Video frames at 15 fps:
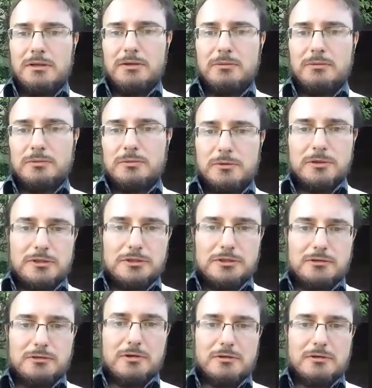it was pretty
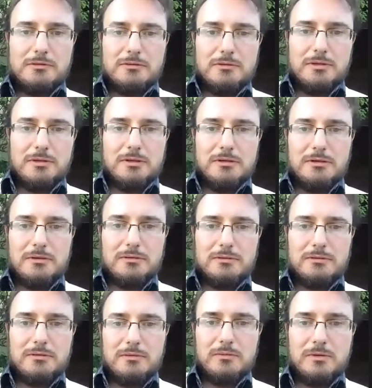strong uh,
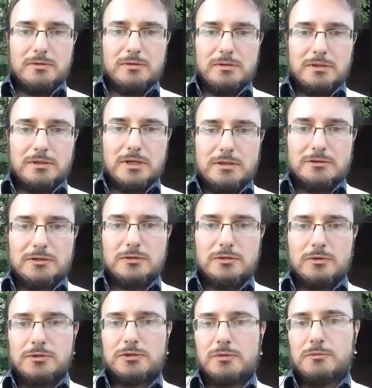with, against
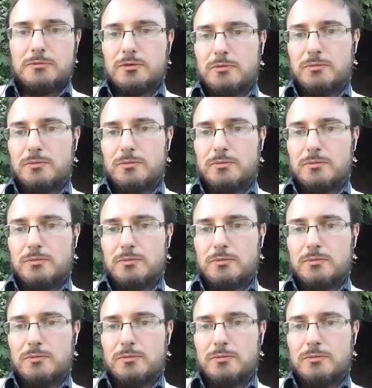George W.